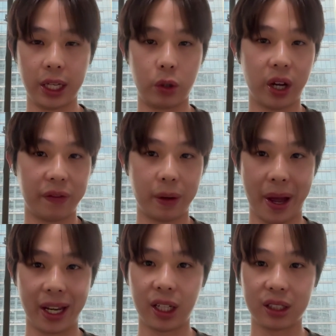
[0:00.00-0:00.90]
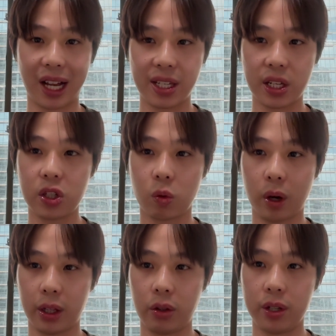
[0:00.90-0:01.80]
they don't have the banking license. So
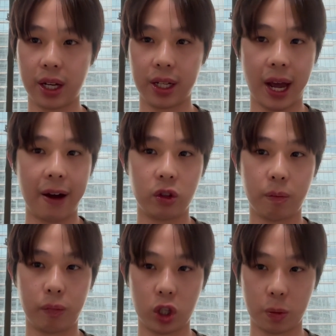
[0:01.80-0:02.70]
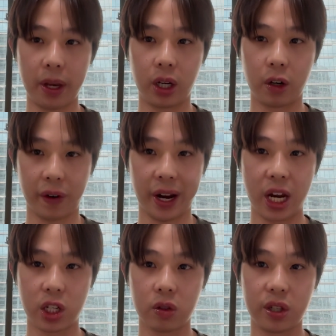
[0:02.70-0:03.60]
what they do is that they have to approach bigger
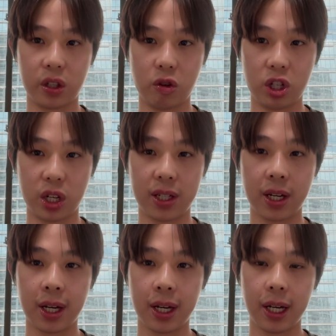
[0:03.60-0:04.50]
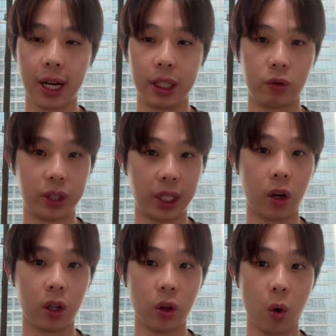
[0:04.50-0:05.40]
financial institutions to
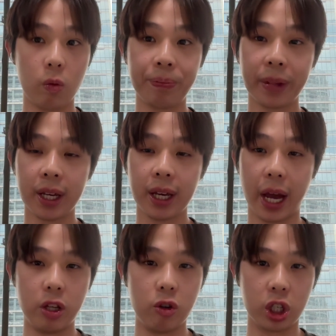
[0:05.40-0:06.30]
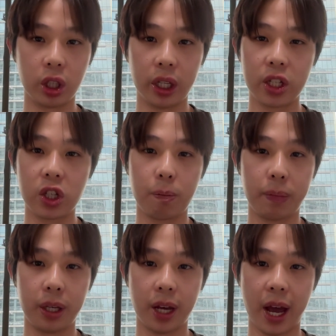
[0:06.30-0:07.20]
take on a loan. And usually this could
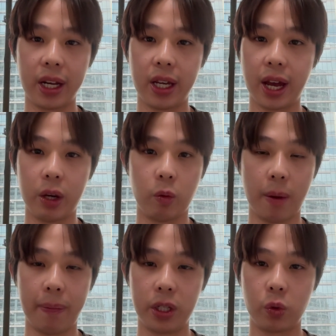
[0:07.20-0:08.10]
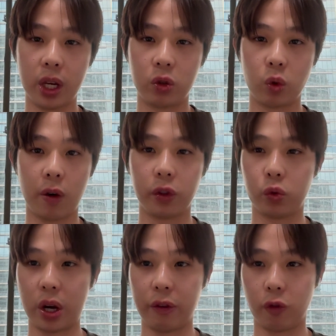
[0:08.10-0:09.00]
be anywhere between 12 to
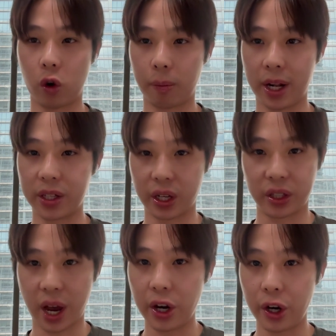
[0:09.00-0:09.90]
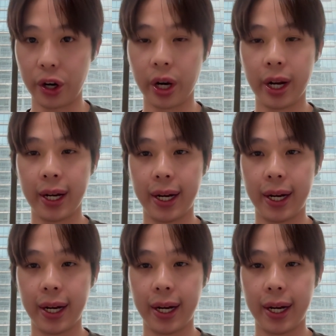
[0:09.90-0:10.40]
24 months in tenure,